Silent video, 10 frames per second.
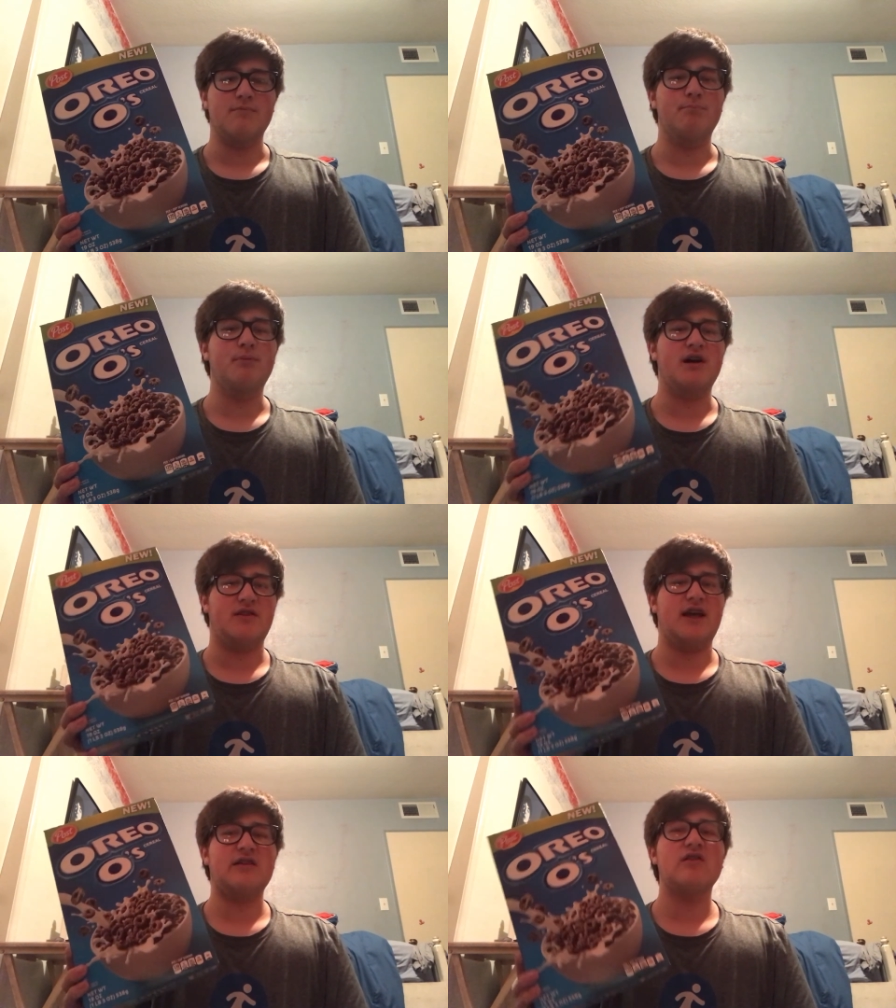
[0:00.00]
But
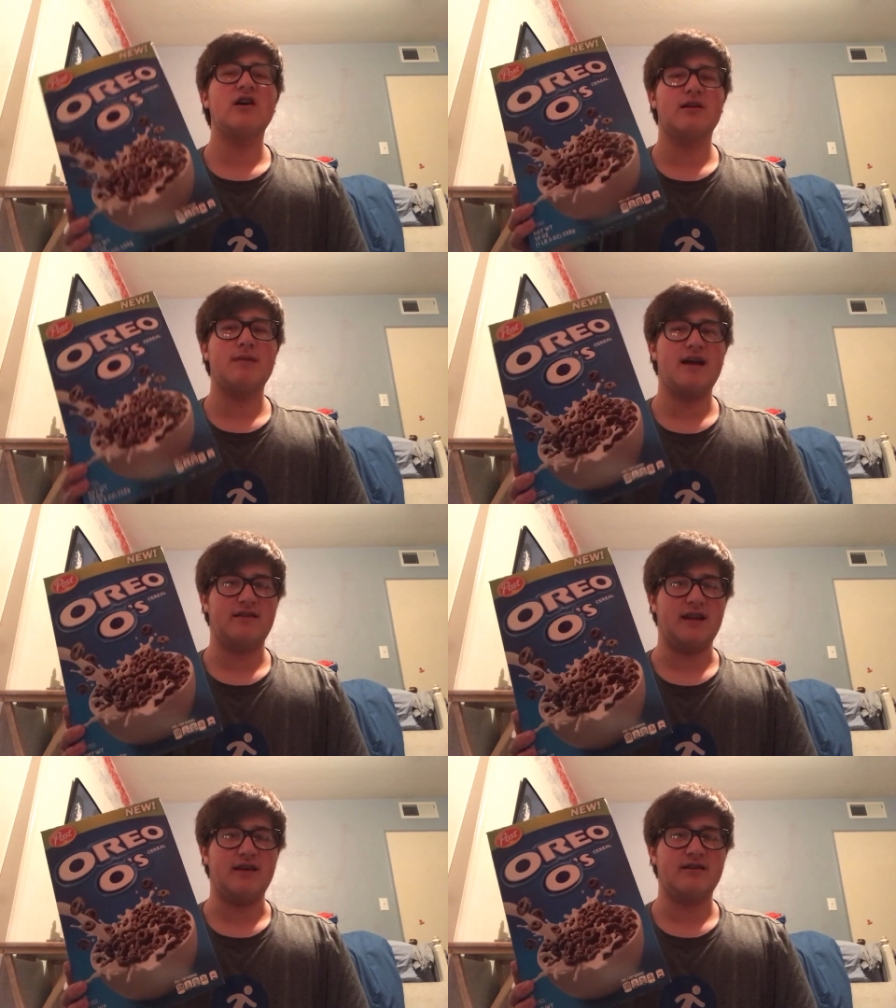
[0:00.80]
that's not a bad
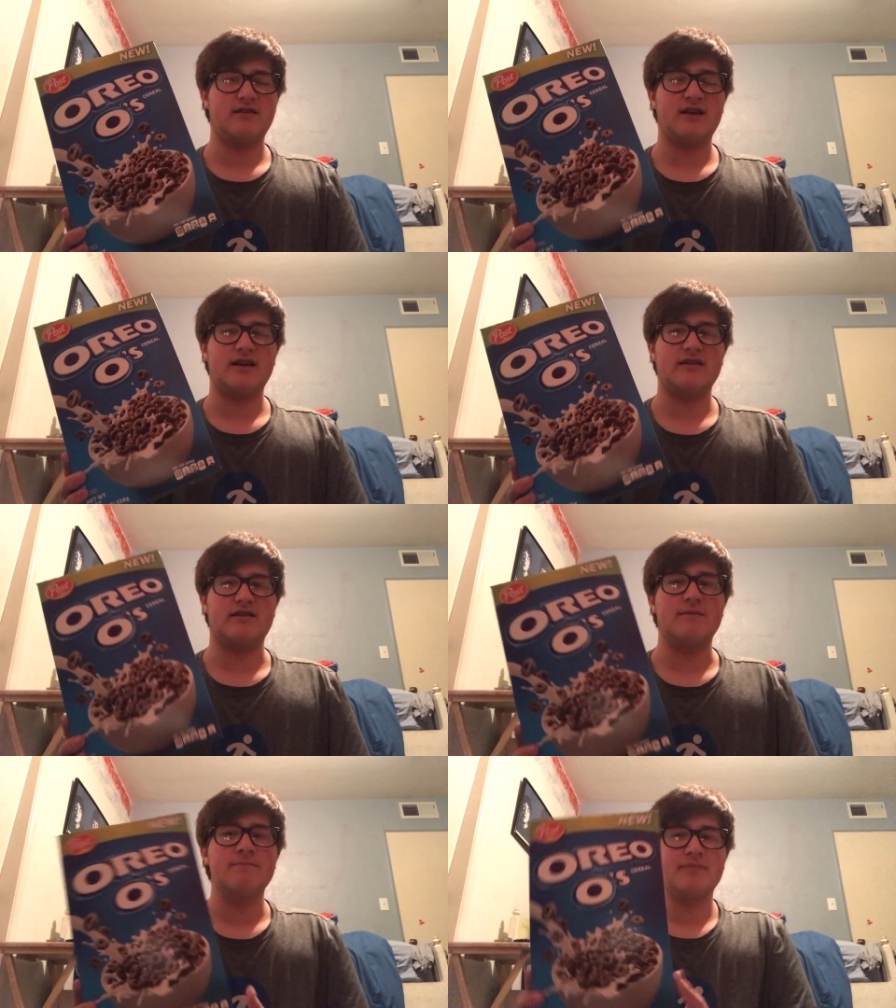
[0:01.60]
thing, because like I said,
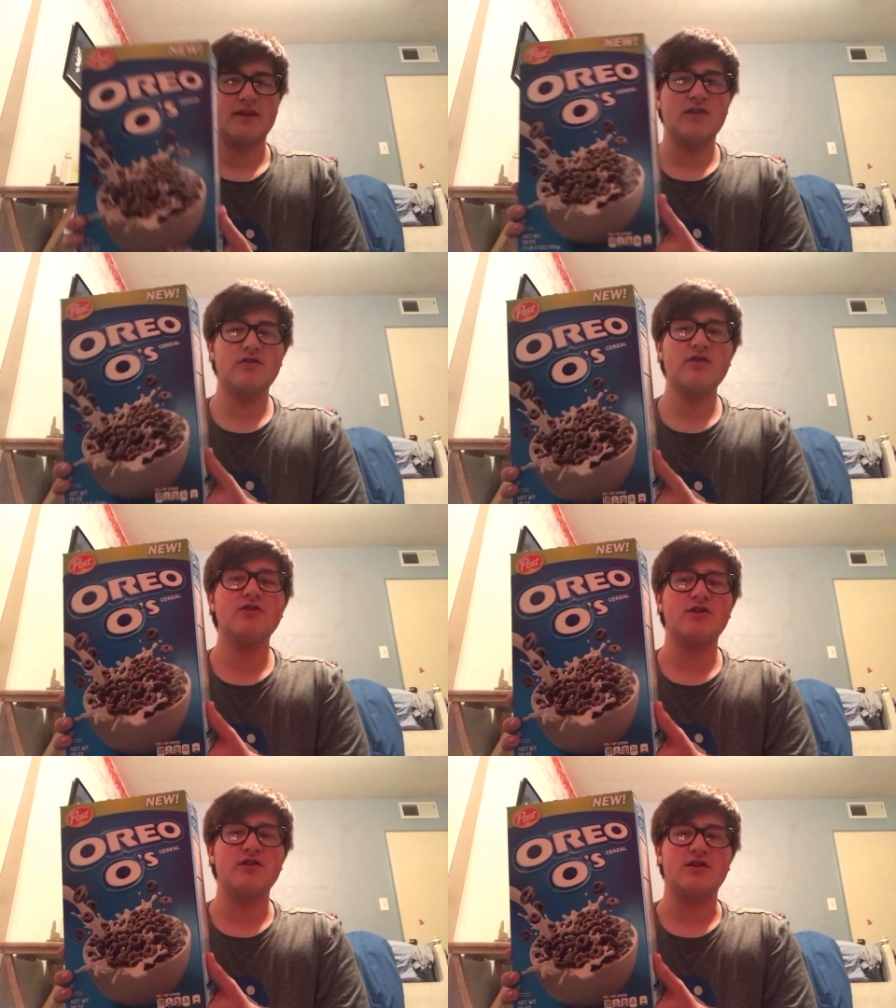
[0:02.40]
it's still
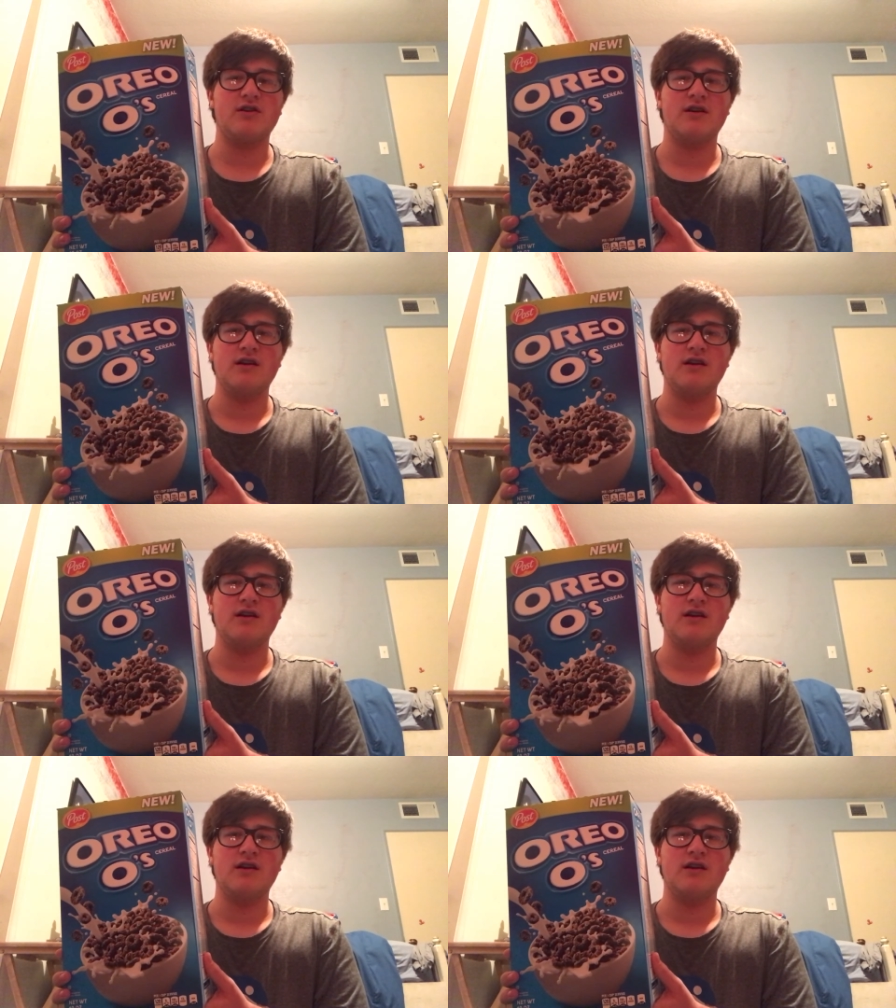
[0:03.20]
good.